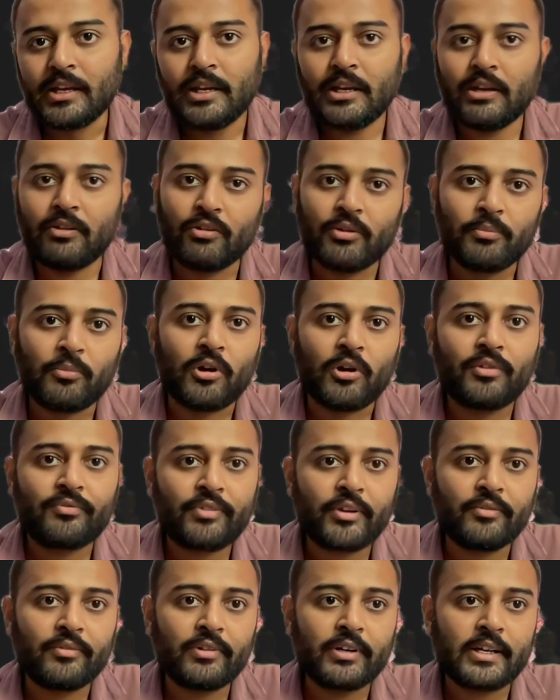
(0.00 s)
Even Bot
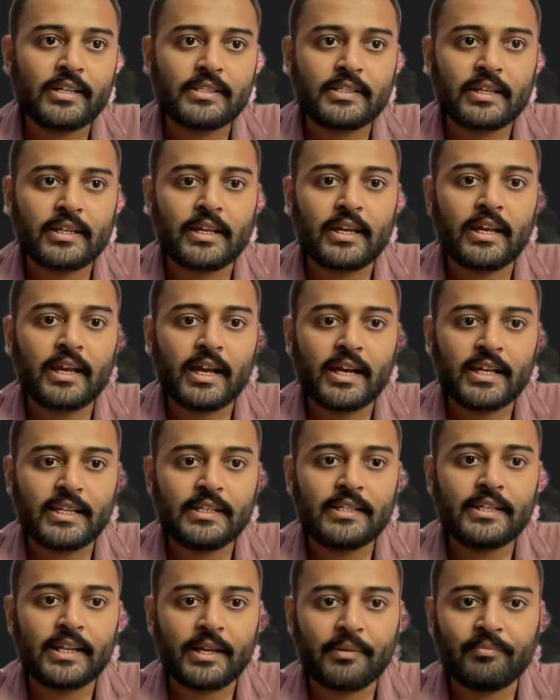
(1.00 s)
Framework SDK
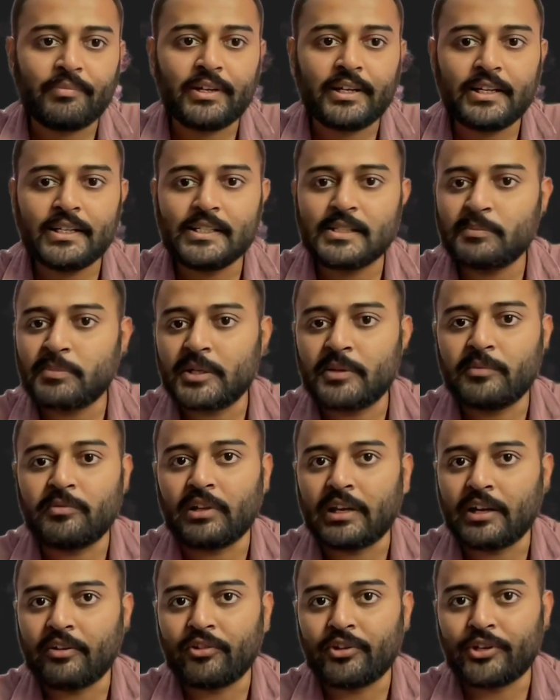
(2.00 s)
has templates, but we
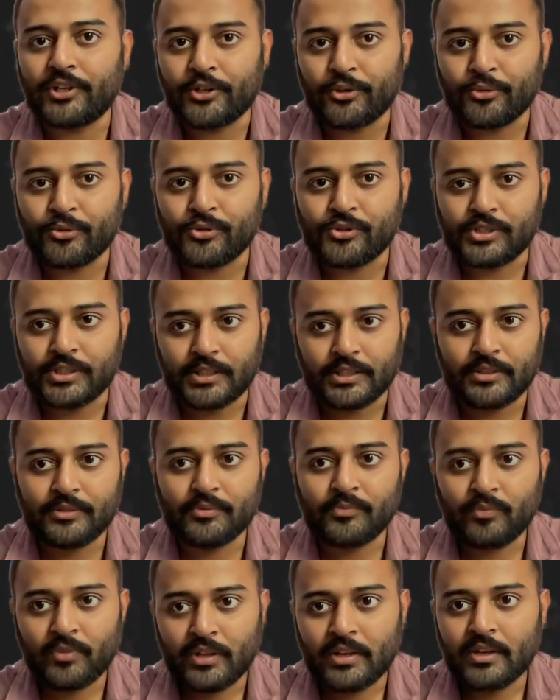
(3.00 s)
never used it.
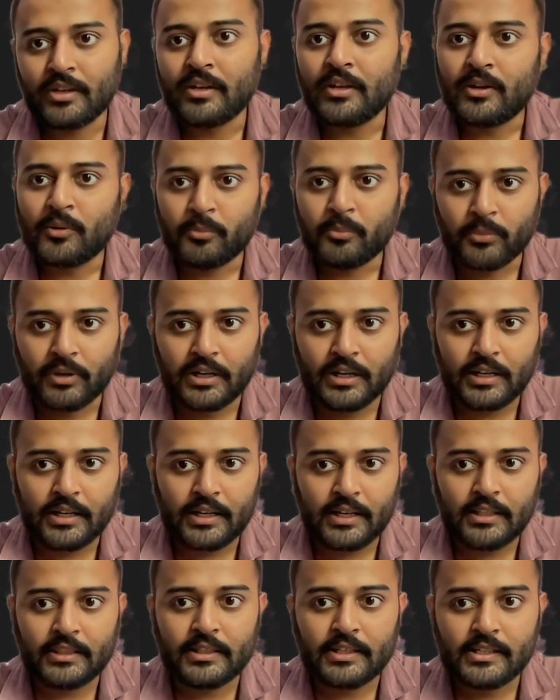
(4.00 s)
But
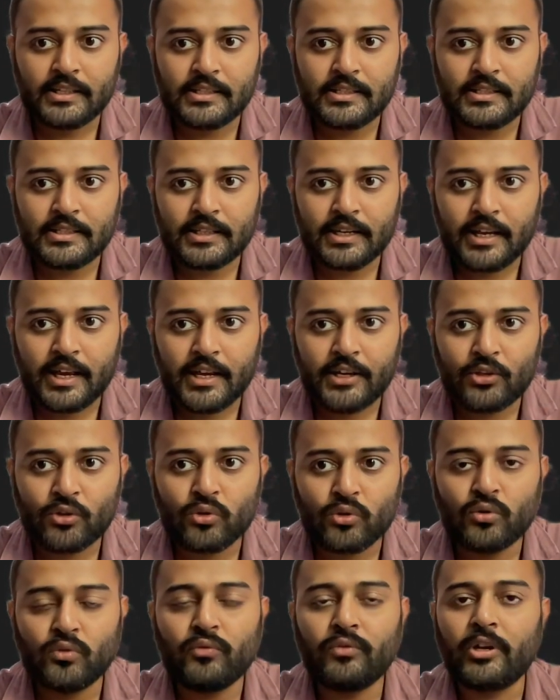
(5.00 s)
in this
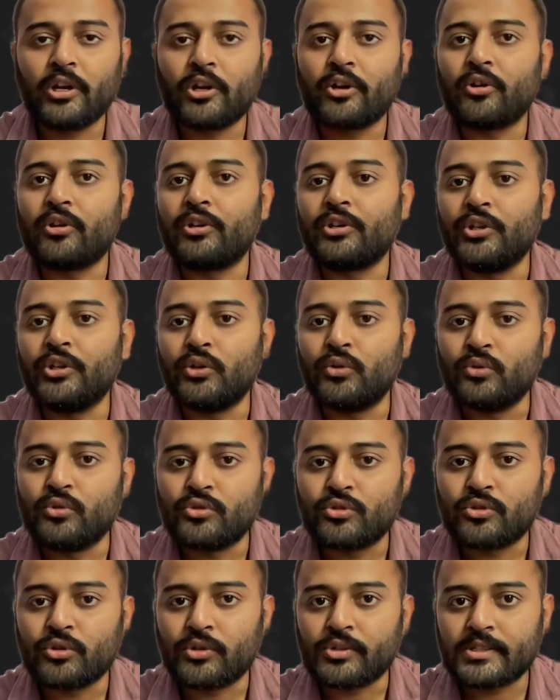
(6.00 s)
scenario, we're going to
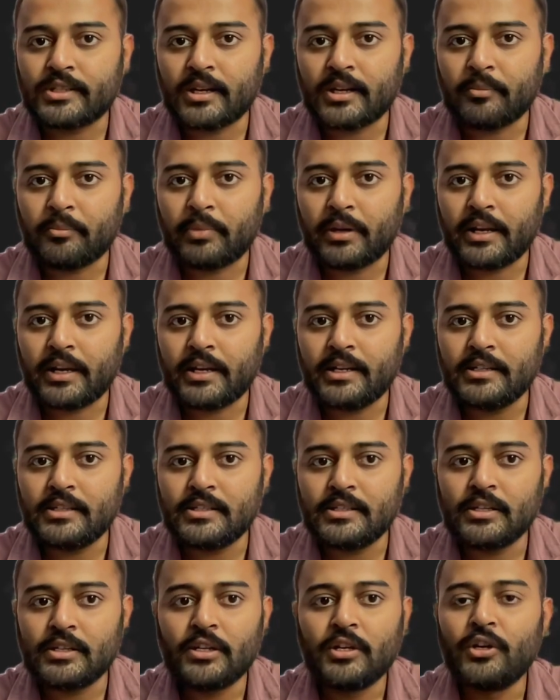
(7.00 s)
use those
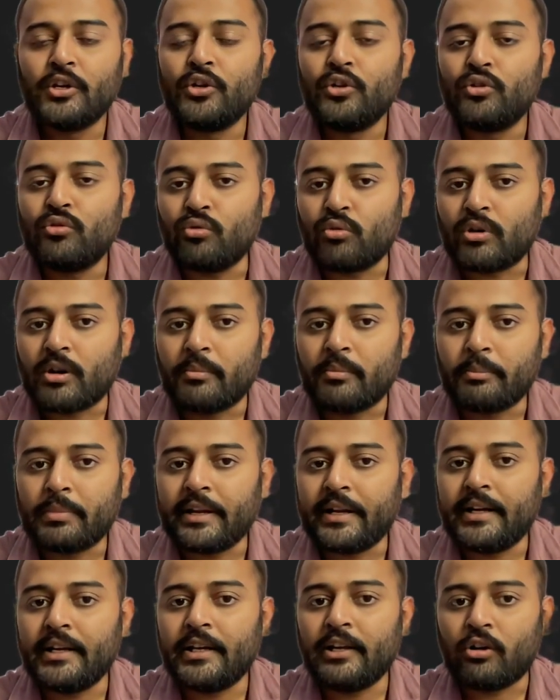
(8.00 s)
templates to
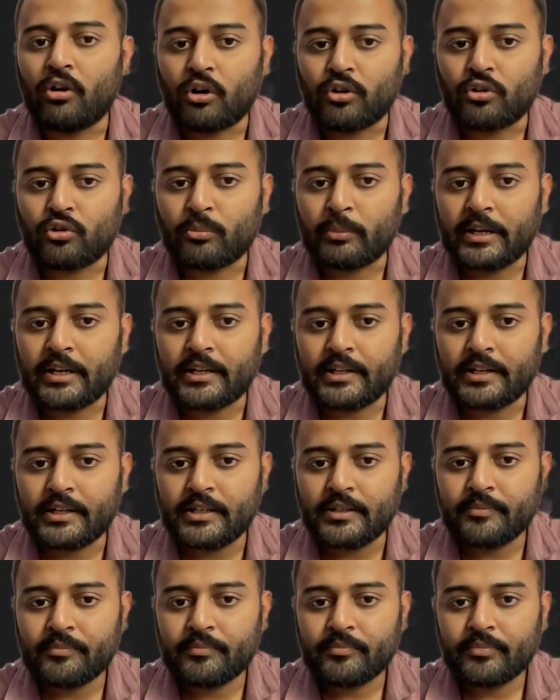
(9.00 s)
completely automate
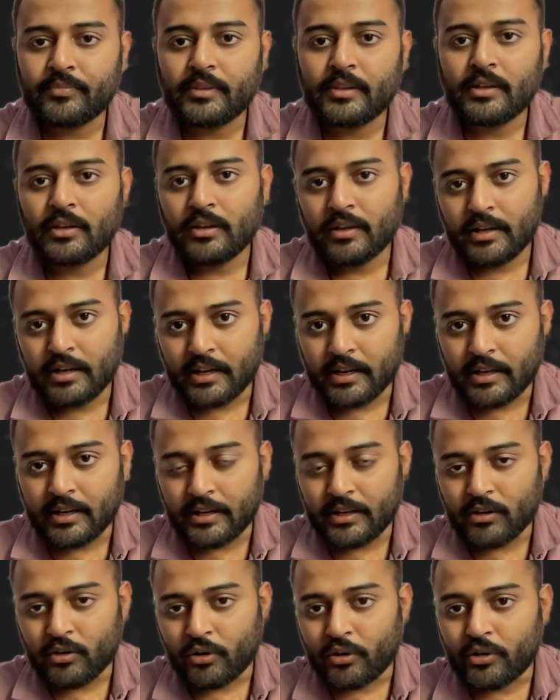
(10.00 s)
it.
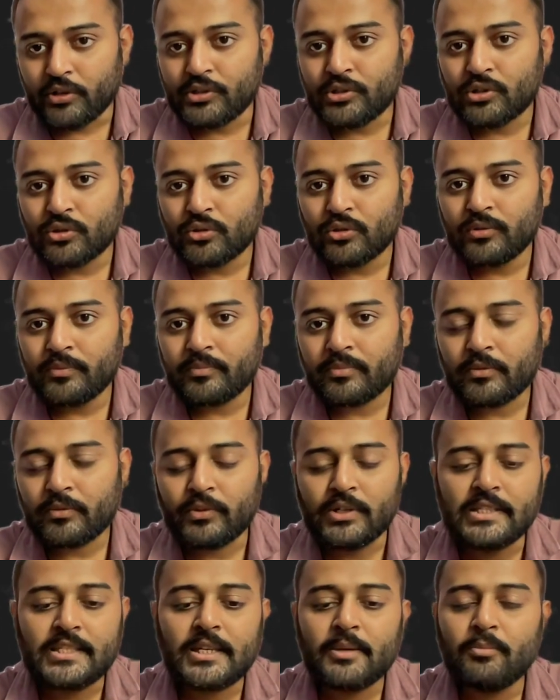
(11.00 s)
And also,
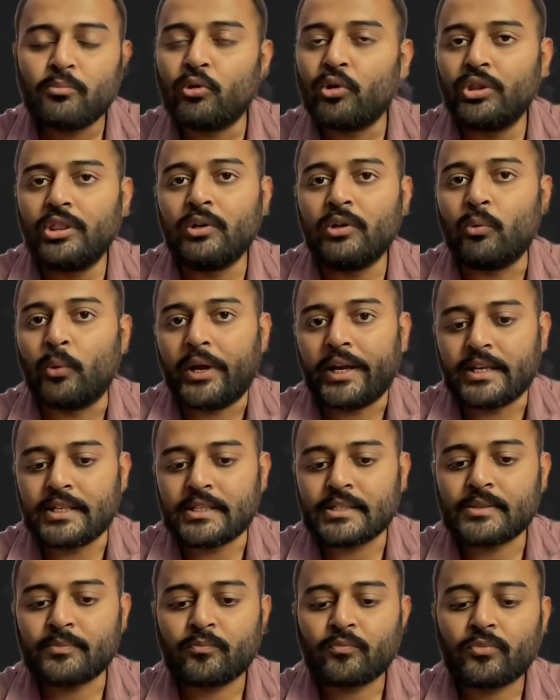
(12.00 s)
we'll see both the
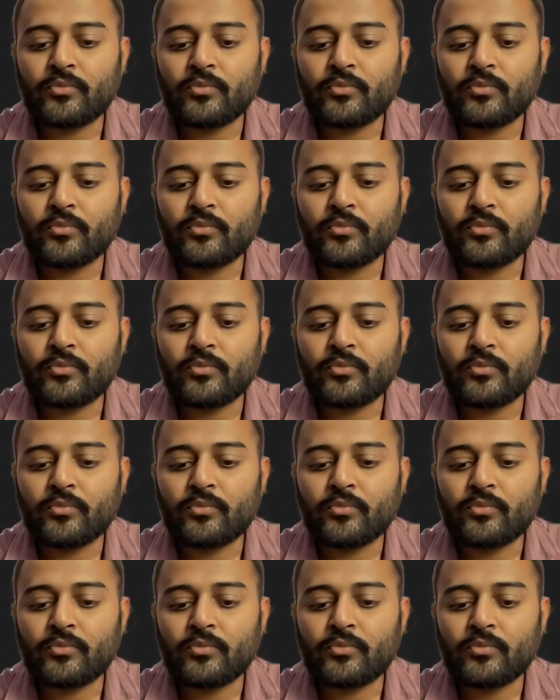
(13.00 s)
ways.